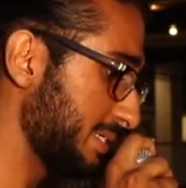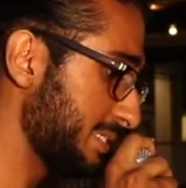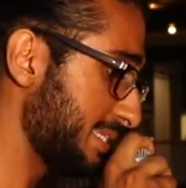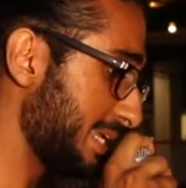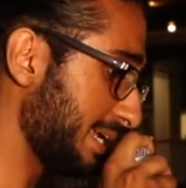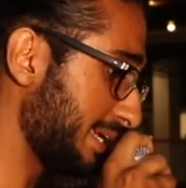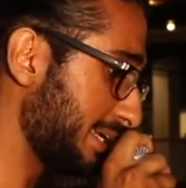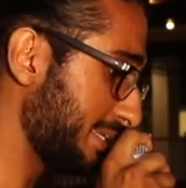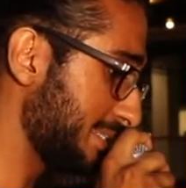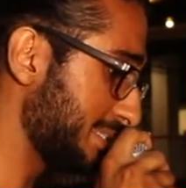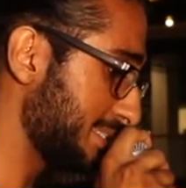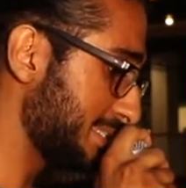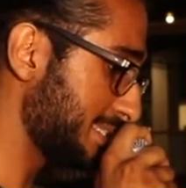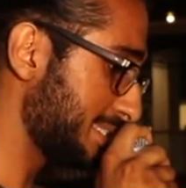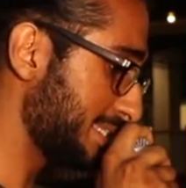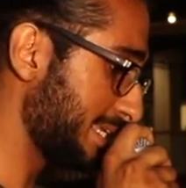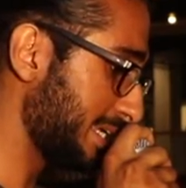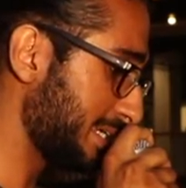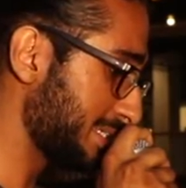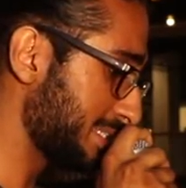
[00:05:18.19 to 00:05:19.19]
Seconds
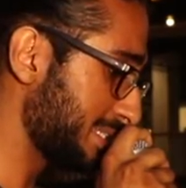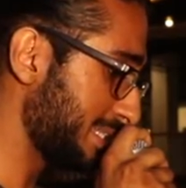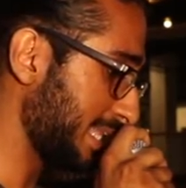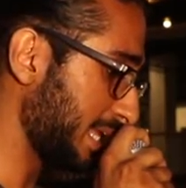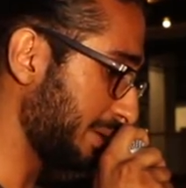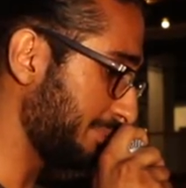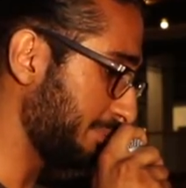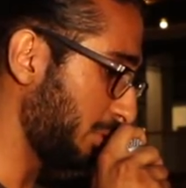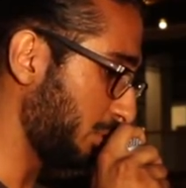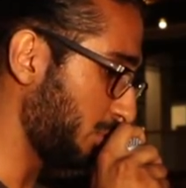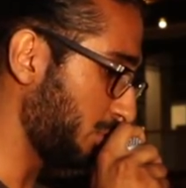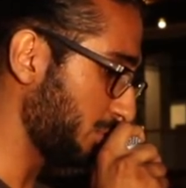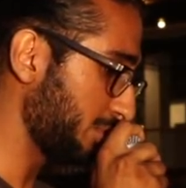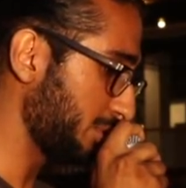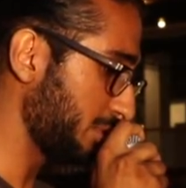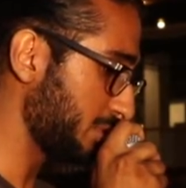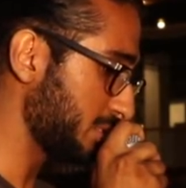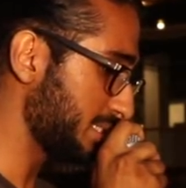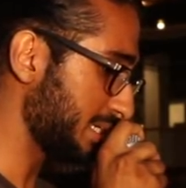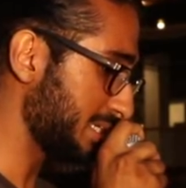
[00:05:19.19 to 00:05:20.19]
ticked like
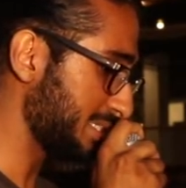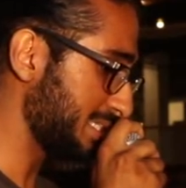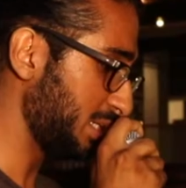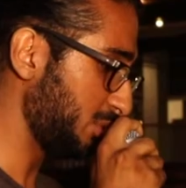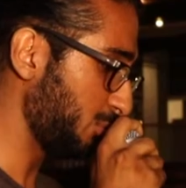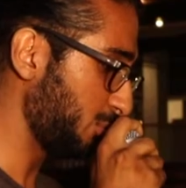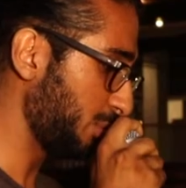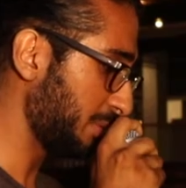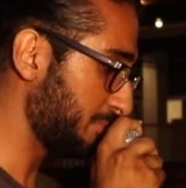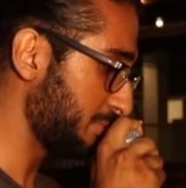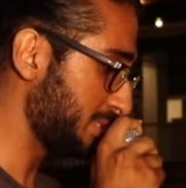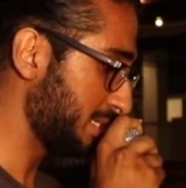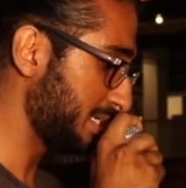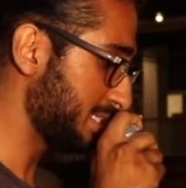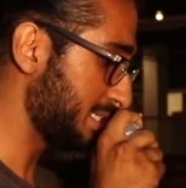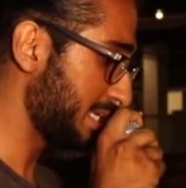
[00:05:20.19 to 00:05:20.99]
boulders as he whipped